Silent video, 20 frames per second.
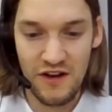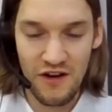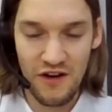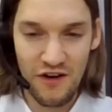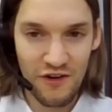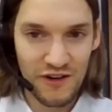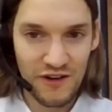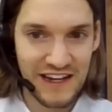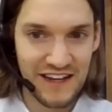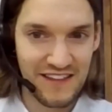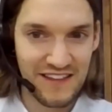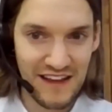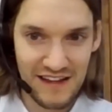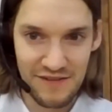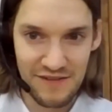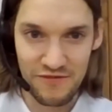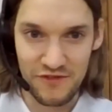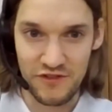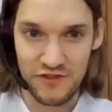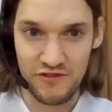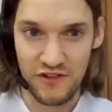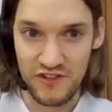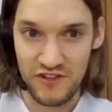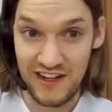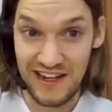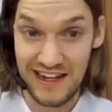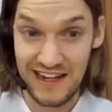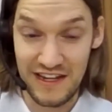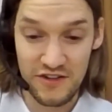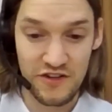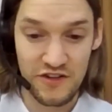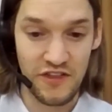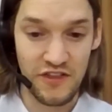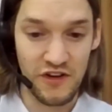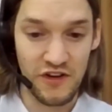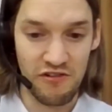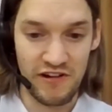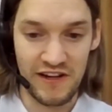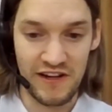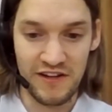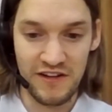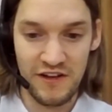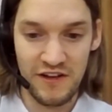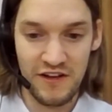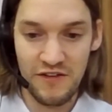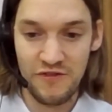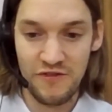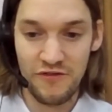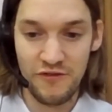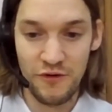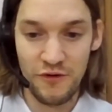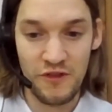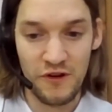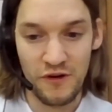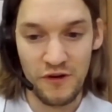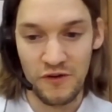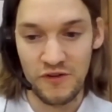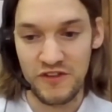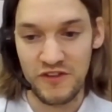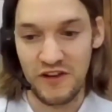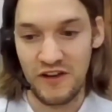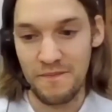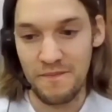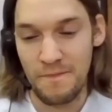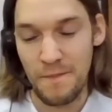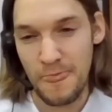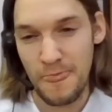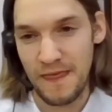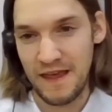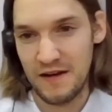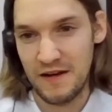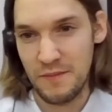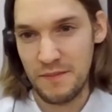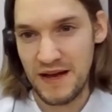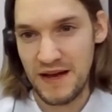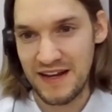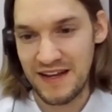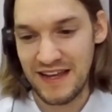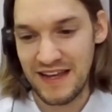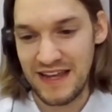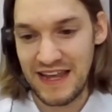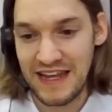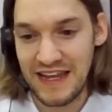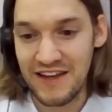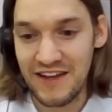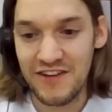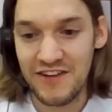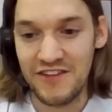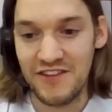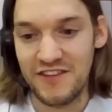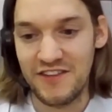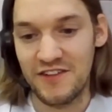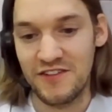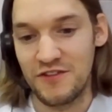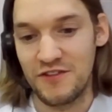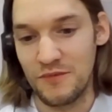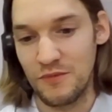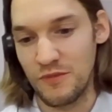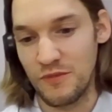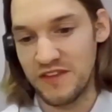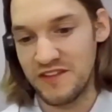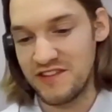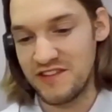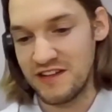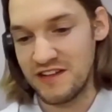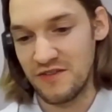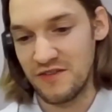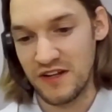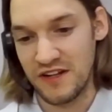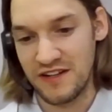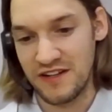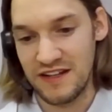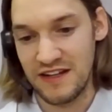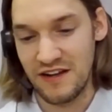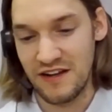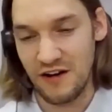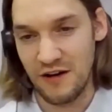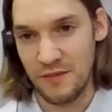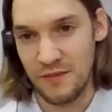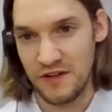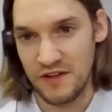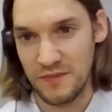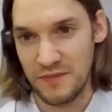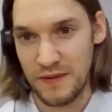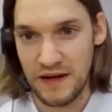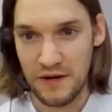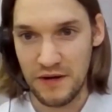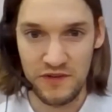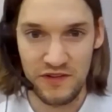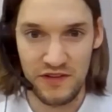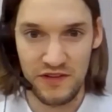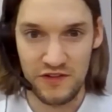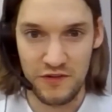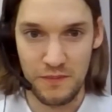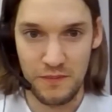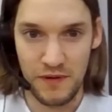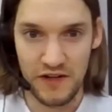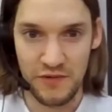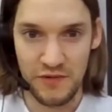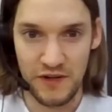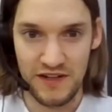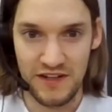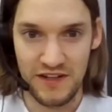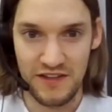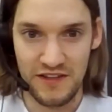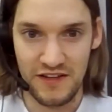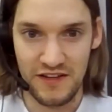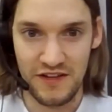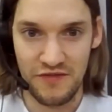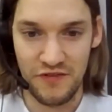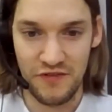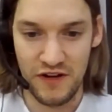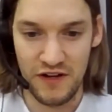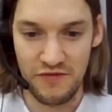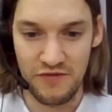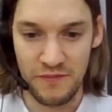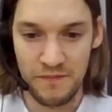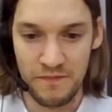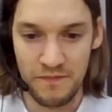locking that infrastructure into the grid for the long term in a manner inconsistent with achieving a decarbonised power system by 2035.